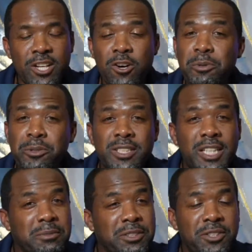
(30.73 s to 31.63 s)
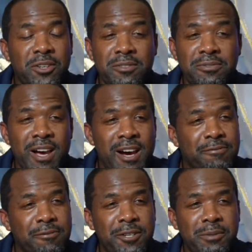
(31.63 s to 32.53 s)
almost take me
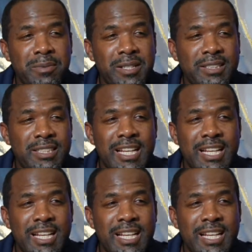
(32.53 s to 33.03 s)
35, 40 minutes.